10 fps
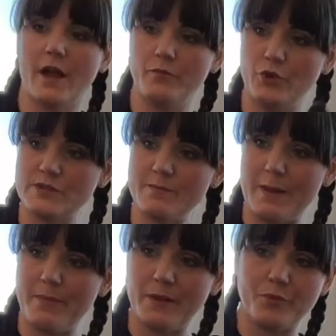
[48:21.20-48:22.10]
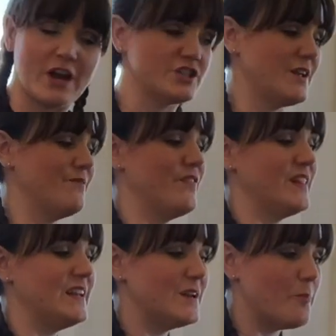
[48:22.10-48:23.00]
I'm using my big brush. I'm
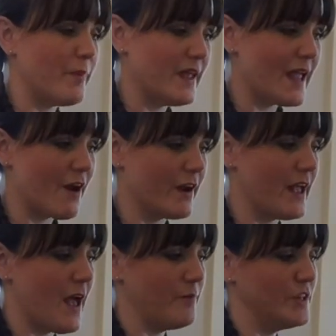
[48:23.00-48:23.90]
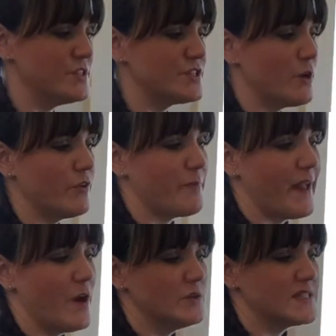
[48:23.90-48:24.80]
filling in a big area. I'm going to start with my
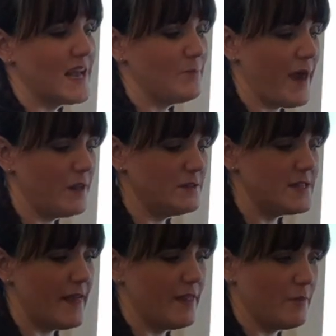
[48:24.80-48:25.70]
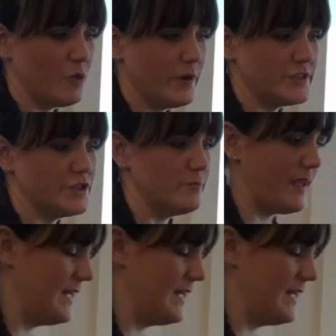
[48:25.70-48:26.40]
outside petals, and then I'm going to do my